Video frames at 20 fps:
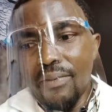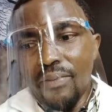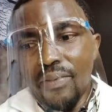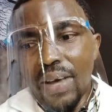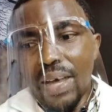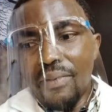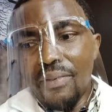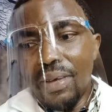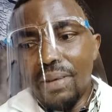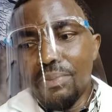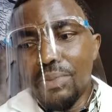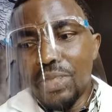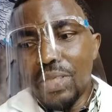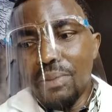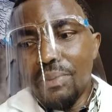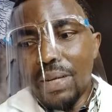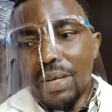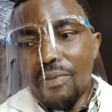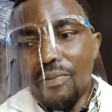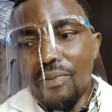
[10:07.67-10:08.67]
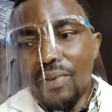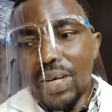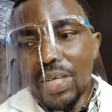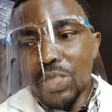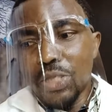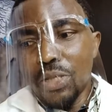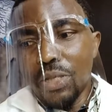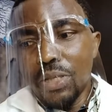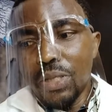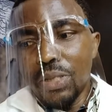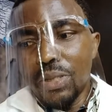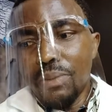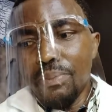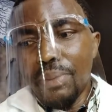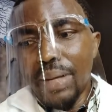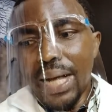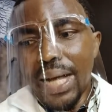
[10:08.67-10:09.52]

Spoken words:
5 mg, manufactured